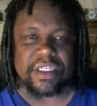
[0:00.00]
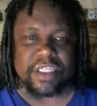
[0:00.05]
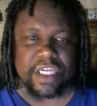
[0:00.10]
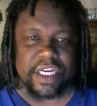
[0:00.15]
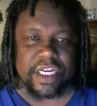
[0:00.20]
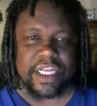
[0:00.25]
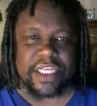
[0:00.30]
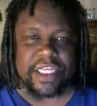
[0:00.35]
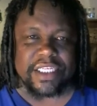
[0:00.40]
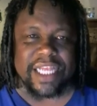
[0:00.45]

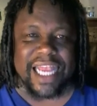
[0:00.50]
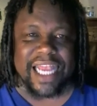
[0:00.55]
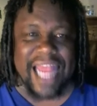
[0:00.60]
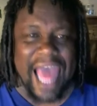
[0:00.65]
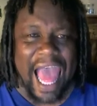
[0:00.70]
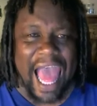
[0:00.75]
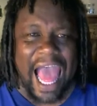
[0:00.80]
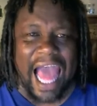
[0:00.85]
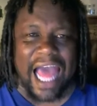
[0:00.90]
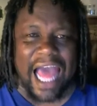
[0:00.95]
to these
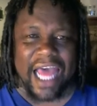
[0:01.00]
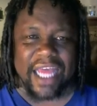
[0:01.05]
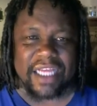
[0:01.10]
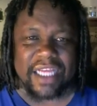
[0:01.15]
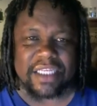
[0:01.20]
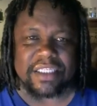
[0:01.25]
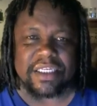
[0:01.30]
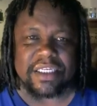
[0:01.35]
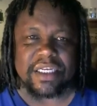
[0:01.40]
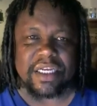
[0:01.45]

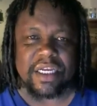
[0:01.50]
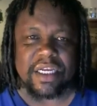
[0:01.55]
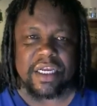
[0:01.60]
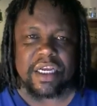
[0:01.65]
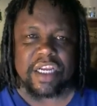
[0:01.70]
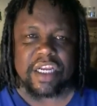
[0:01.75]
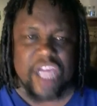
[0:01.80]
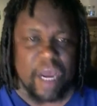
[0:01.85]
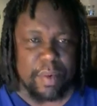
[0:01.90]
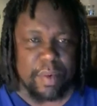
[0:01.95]
lies
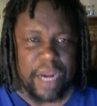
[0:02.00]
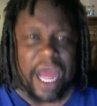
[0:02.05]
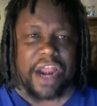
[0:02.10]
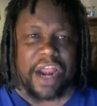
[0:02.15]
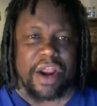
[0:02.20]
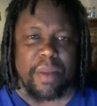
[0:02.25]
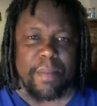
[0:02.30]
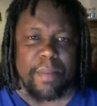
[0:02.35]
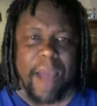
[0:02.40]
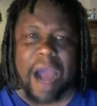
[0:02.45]
coming out
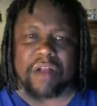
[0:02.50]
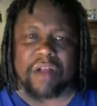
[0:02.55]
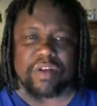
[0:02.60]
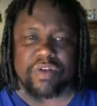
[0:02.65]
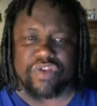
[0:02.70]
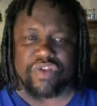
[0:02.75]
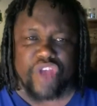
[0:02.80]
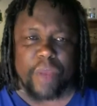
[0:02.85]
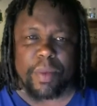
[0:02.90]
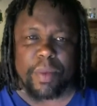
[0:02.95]
of the mouth
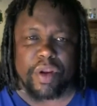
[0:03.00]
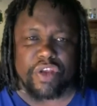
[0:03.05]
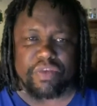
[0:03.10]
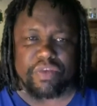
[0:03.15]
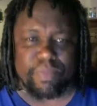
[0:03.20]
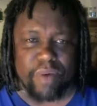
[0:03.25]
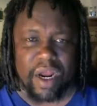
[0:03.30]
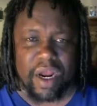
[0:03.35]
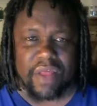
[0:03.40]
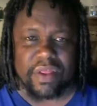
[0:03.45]
of some of these
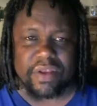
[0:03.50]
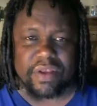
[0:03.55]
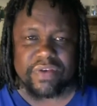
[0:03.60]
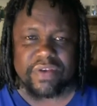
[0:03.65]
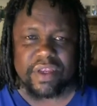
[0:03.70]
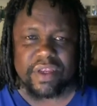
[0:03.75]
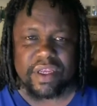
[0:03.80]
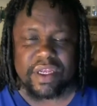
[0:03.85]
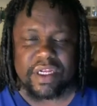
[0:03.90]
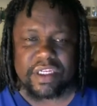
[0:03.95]
brothers
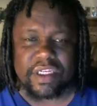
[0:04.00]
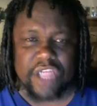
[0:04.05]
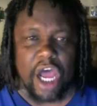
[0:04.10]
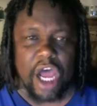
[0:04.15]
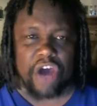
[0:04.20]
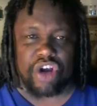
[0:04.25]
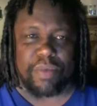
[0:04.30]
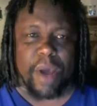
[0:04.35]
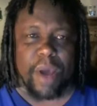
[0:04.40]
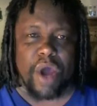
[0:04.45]

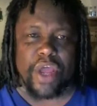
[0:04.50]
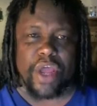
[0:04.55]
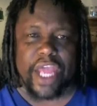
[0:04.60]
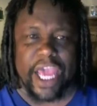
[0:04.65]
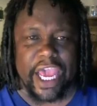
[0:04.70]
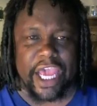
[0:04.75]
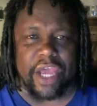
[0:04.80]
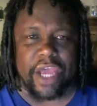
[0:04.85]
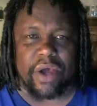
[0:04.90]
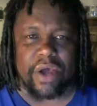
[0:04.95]
talking about
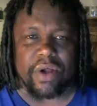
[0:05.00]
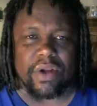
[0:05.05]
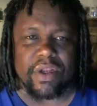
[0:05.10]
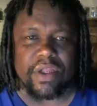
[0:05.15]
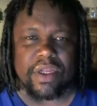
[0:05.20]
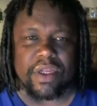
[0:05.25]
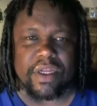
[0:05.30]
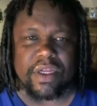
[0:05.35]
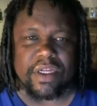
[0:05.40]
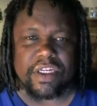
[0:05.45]
hell
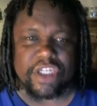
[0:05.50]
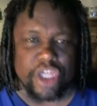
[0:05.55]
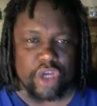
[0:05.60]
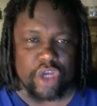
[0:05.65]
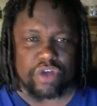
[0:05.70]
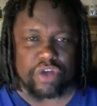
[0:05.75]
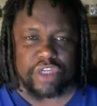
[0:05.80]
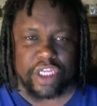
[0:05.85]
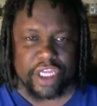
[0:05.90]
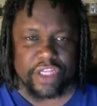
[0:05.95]

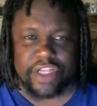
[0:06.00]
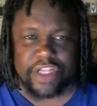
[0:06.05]
does,